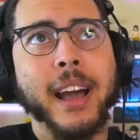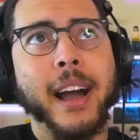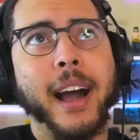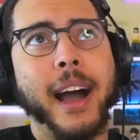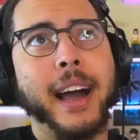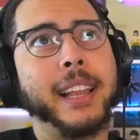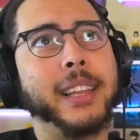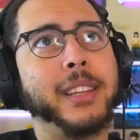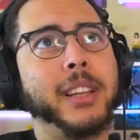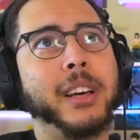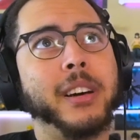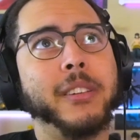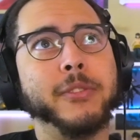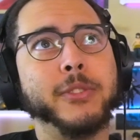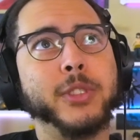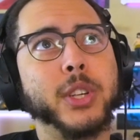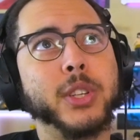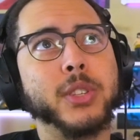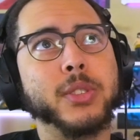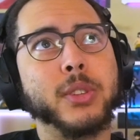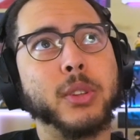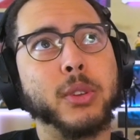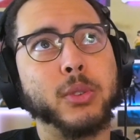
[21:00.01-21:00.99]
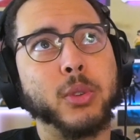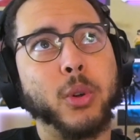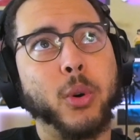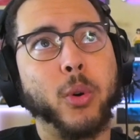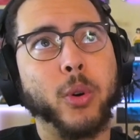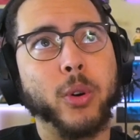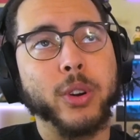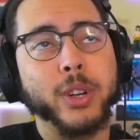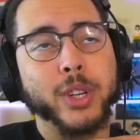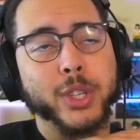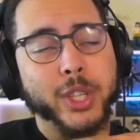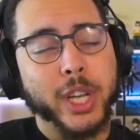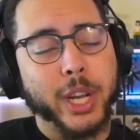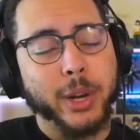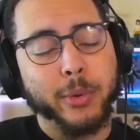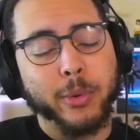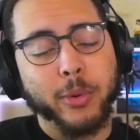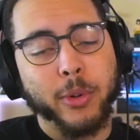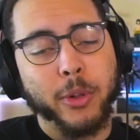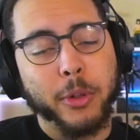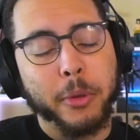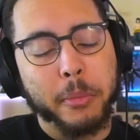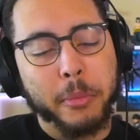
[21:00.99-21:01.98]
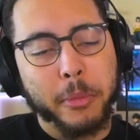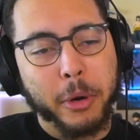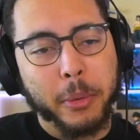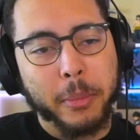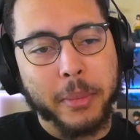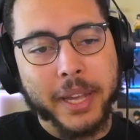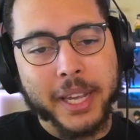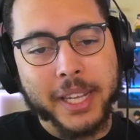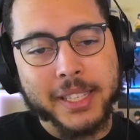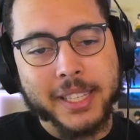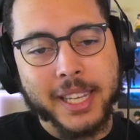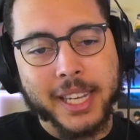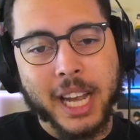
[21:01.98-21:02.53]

I love just the lore in general and mermaids.